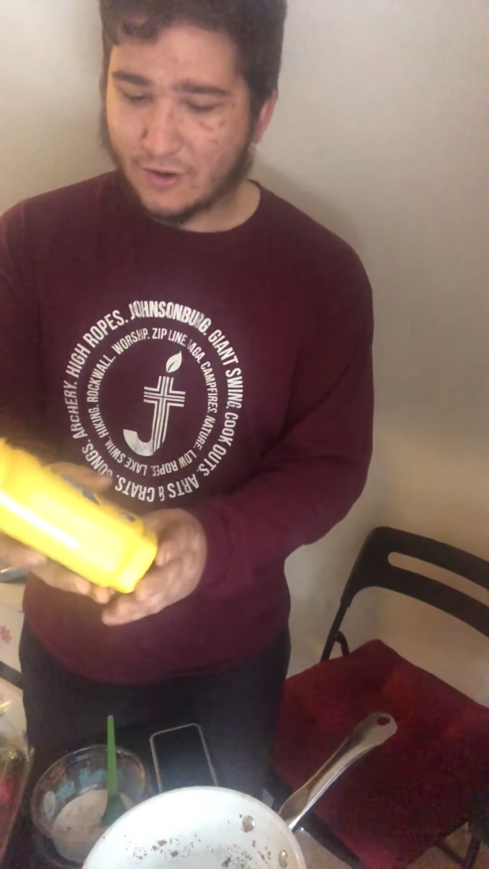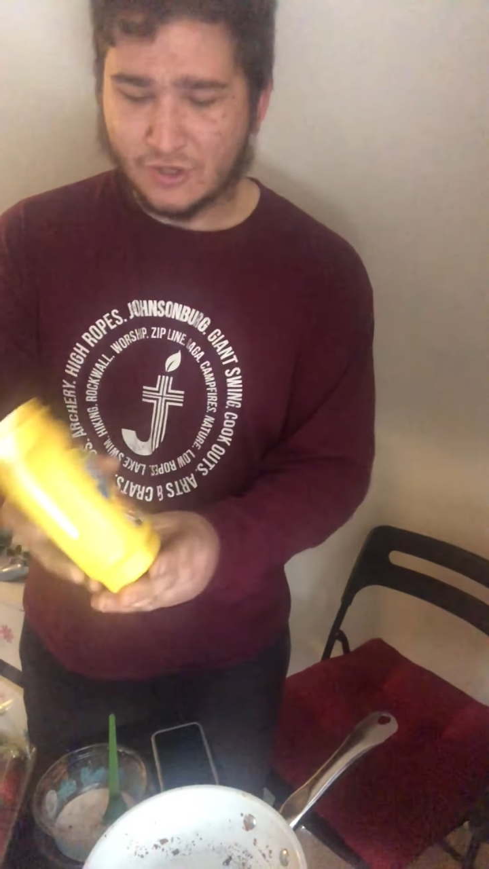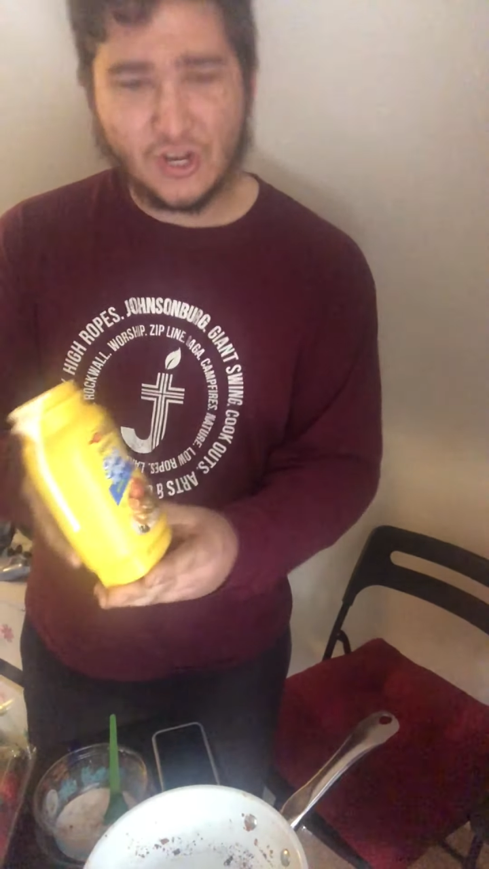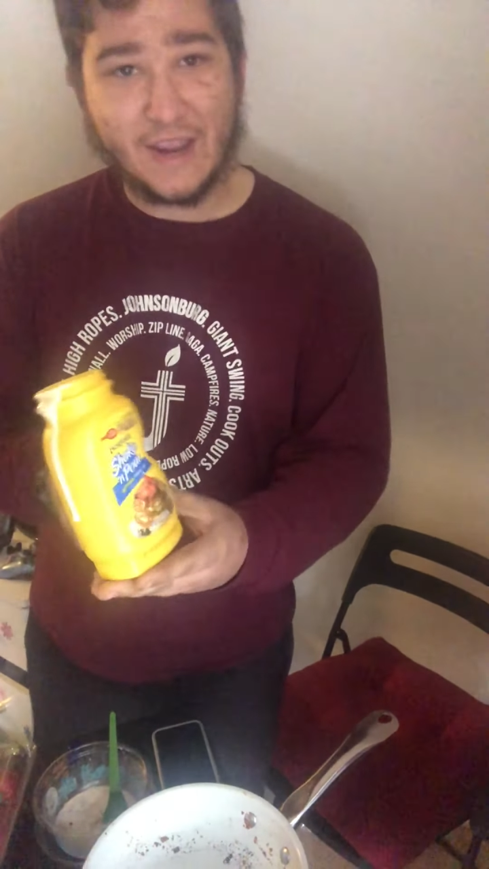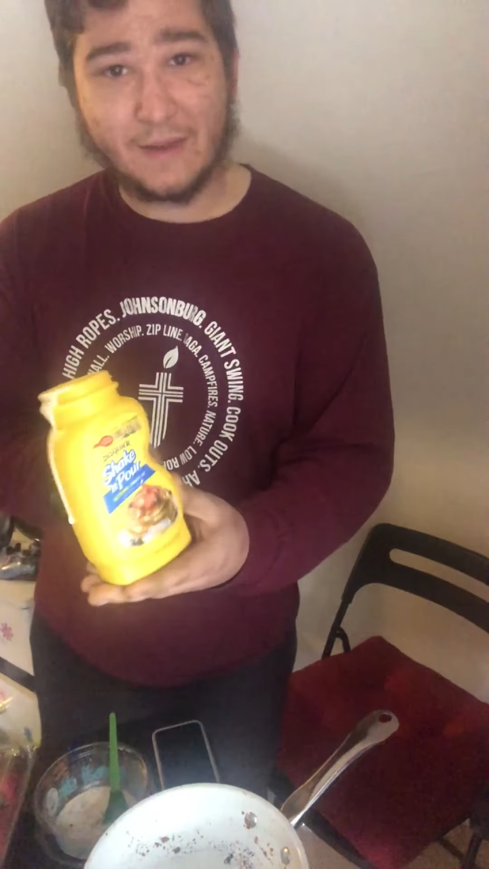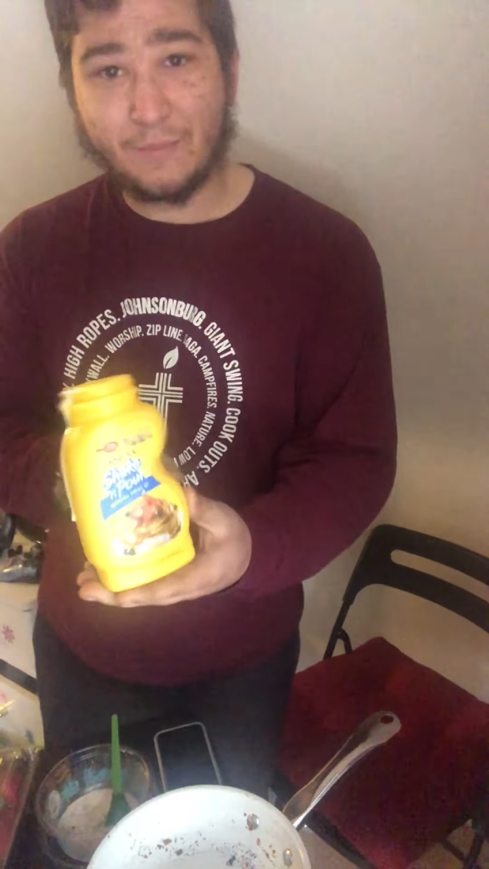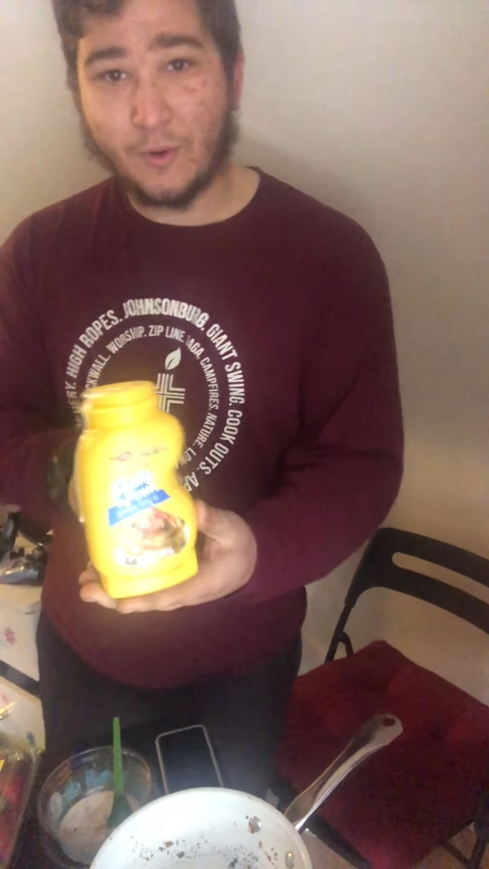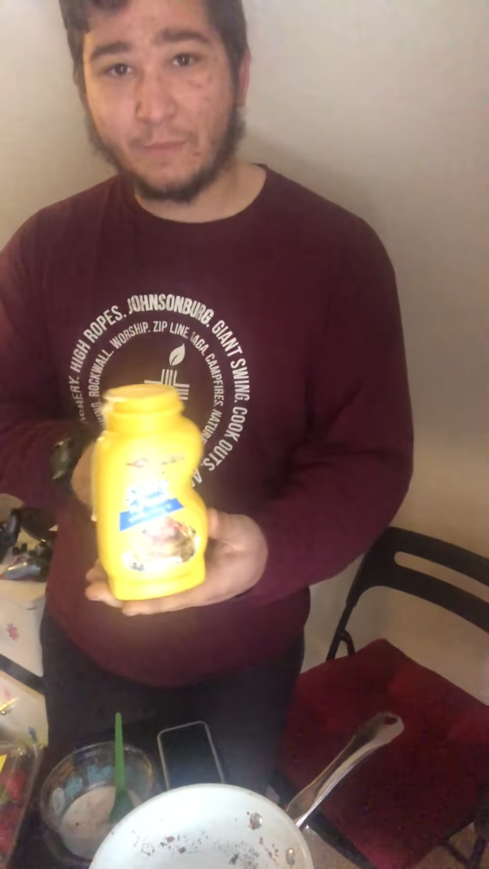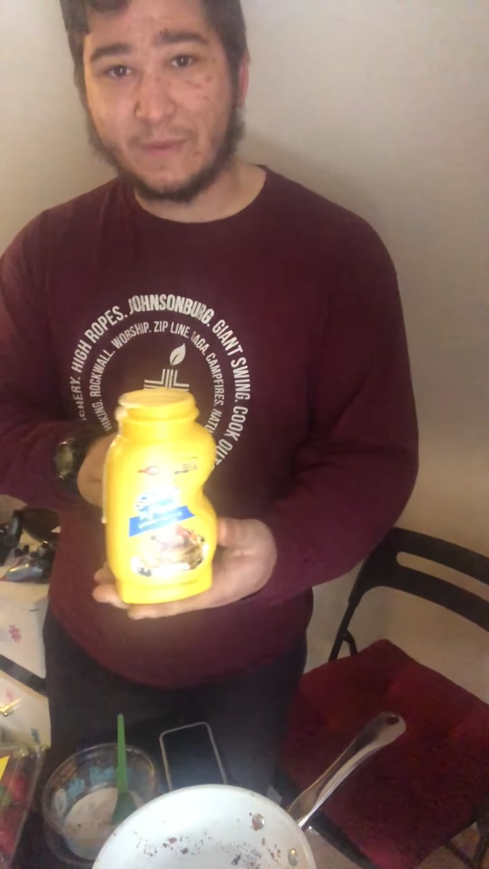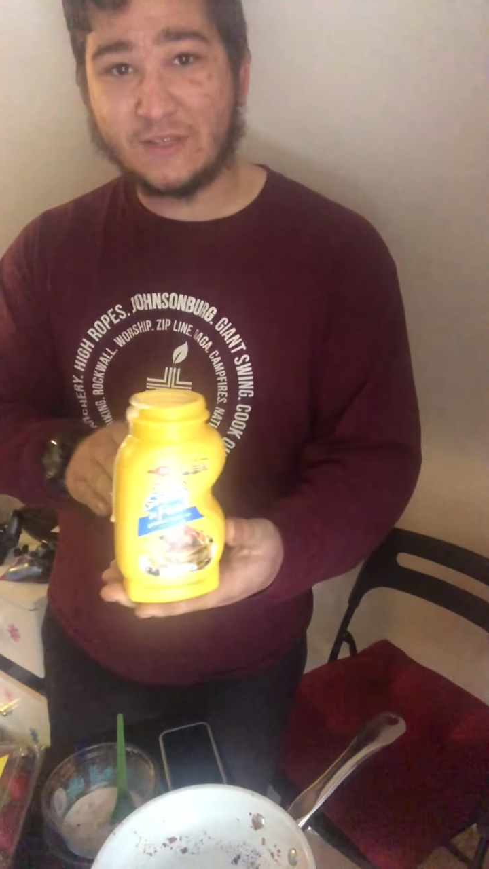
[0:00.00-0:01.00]
our shake
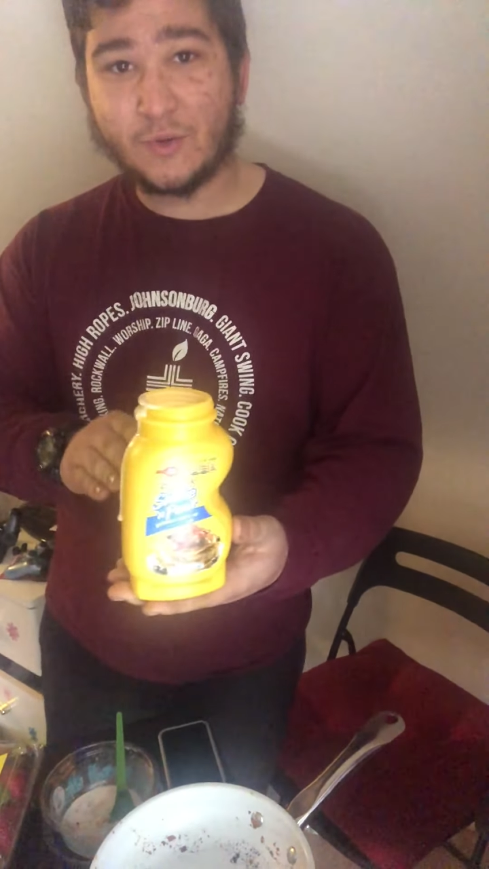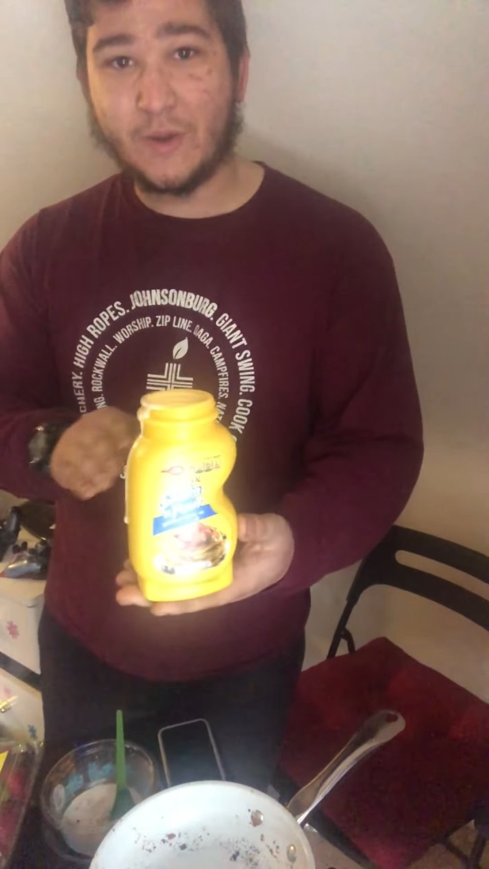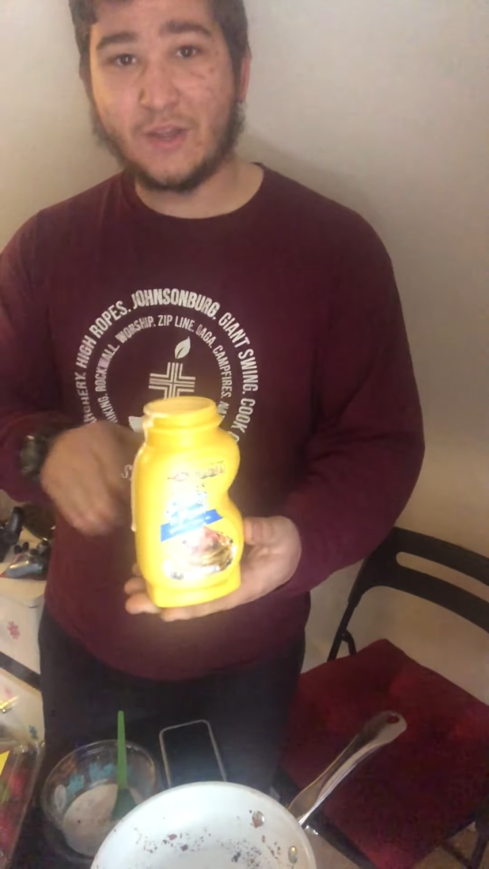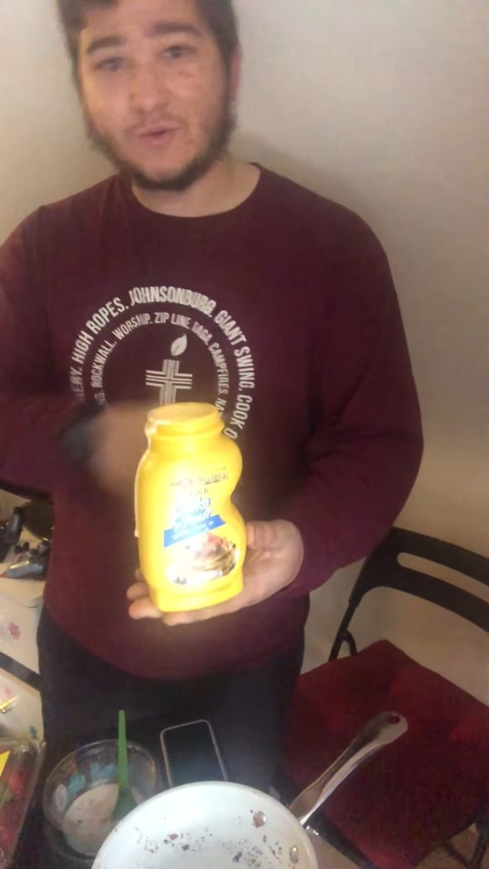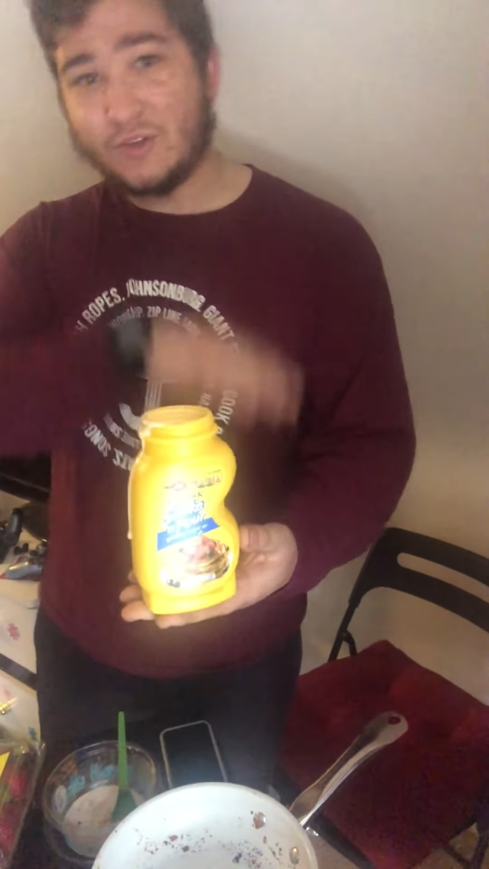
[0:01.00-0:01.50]
and pour Bisquick.